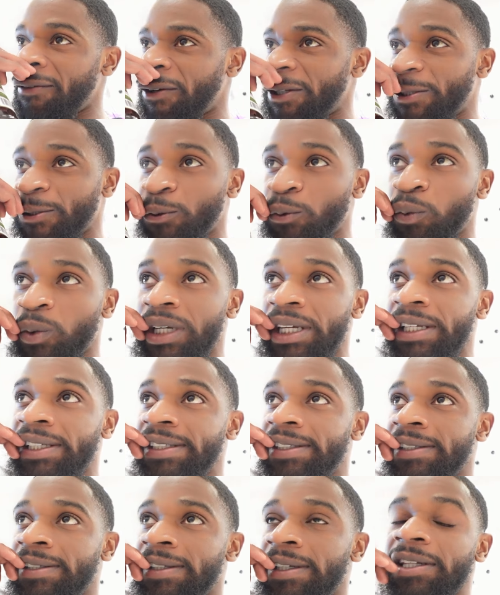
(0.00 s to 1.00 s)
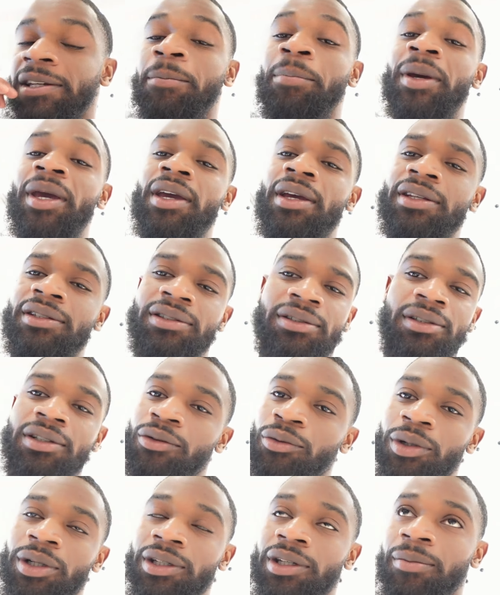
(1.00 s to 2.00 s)
every 2 weeks. It depends.
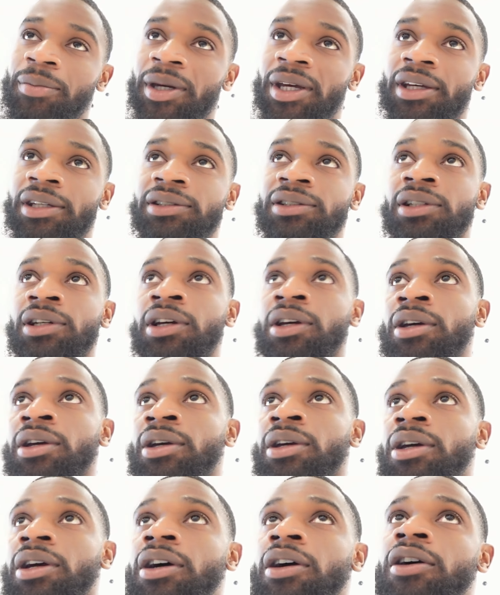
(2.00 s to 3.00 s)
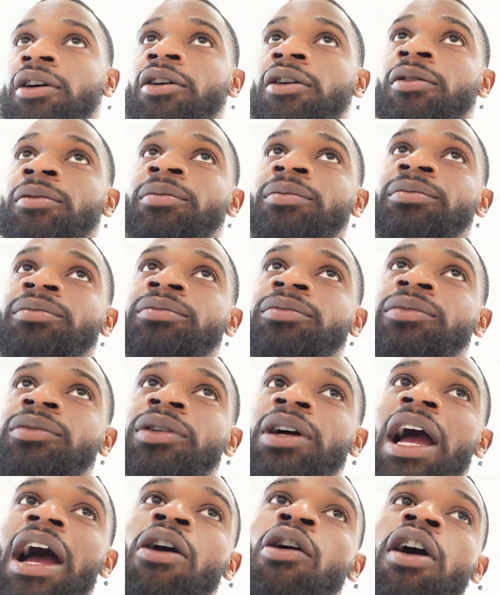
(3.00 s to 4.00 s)
It really depends
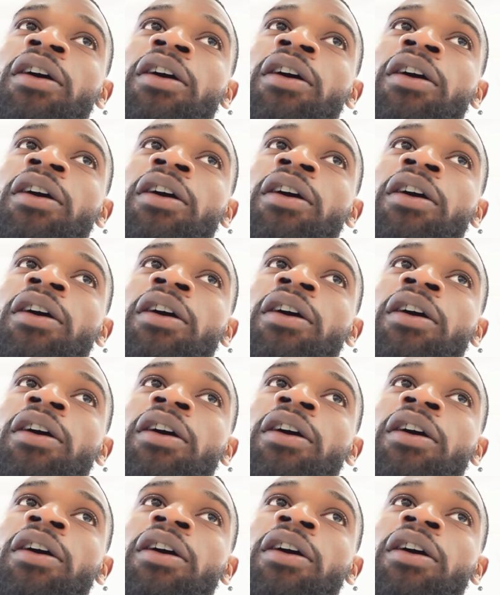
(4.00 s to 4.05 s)
how